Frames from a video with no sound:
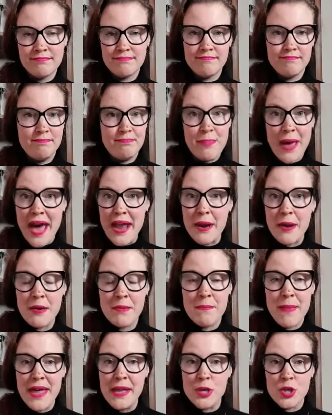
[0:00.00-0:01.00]
better
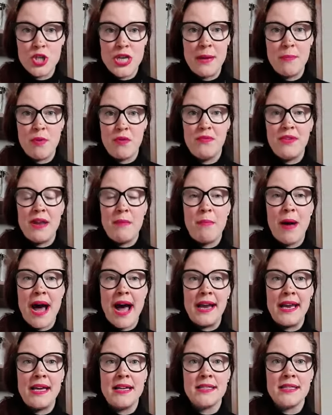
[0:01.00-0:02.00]
better shape of their
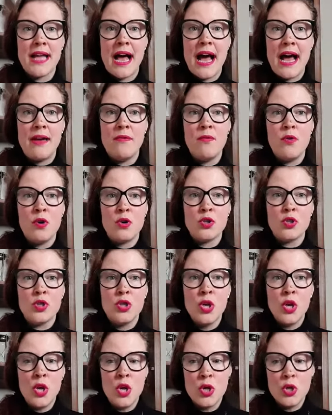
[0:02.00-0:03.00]
bodies i was
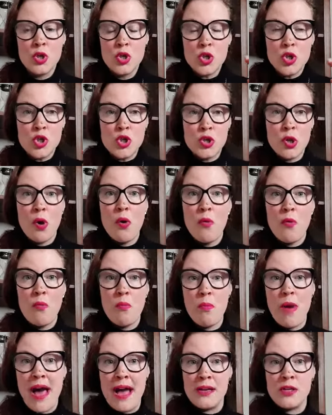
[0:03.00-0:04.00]
so
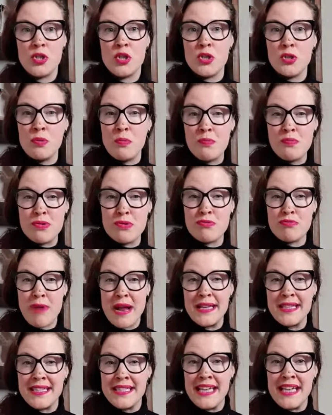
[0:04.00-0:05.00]
much
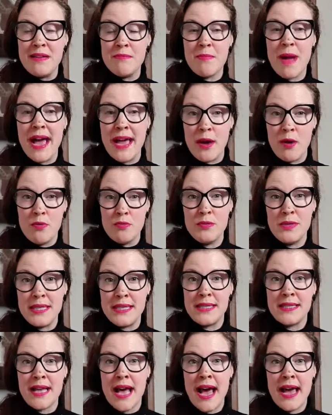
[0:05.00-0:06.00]
suppressing my own
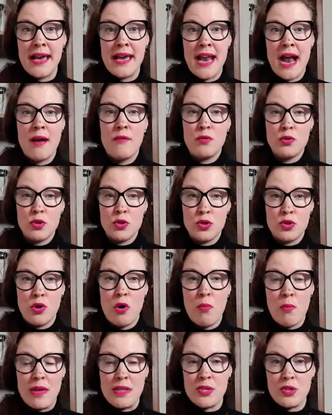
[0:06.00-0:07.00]
desire i was so
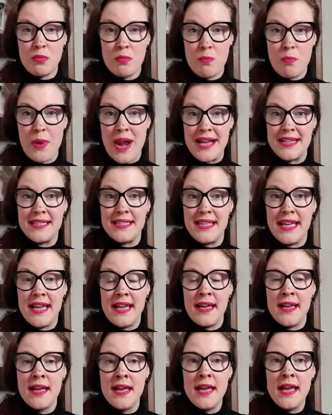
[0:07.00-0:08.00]
much suppressing